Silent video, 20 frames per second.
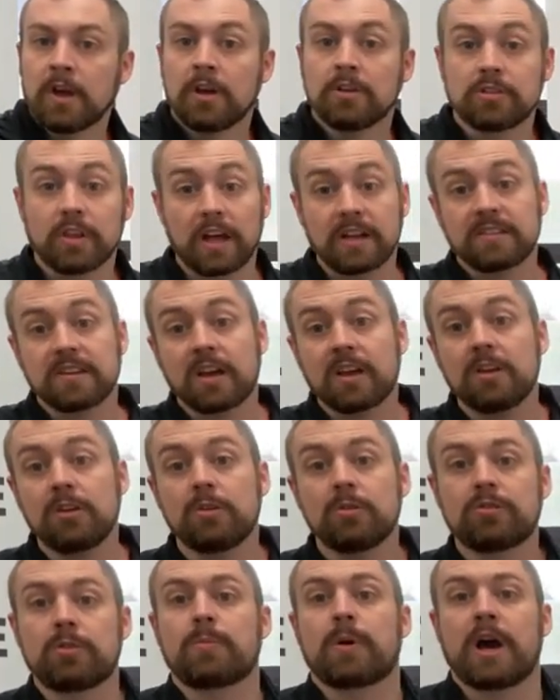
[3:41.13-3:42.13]
So that's how you
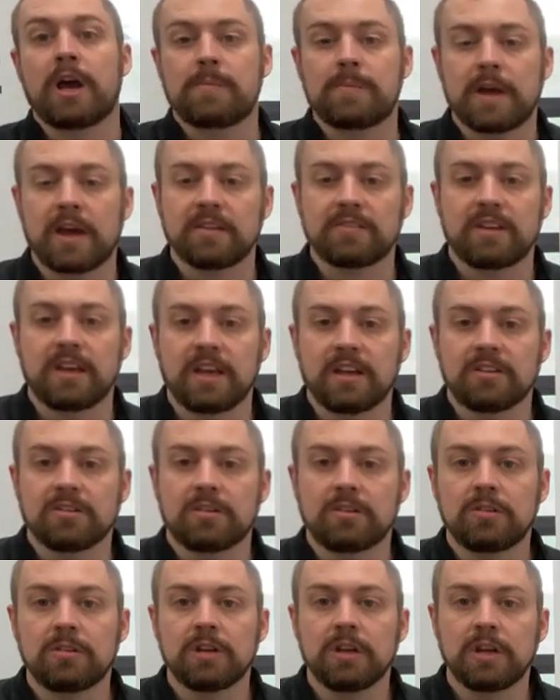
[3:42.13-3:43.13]
use the bypass
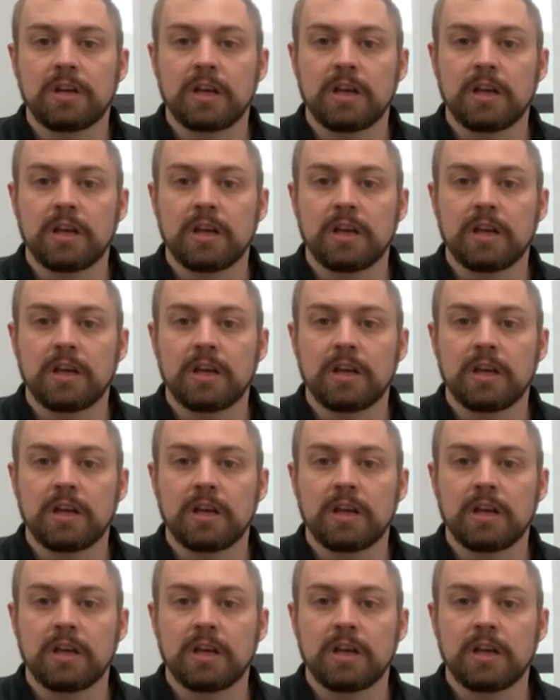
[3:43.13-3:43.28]
handle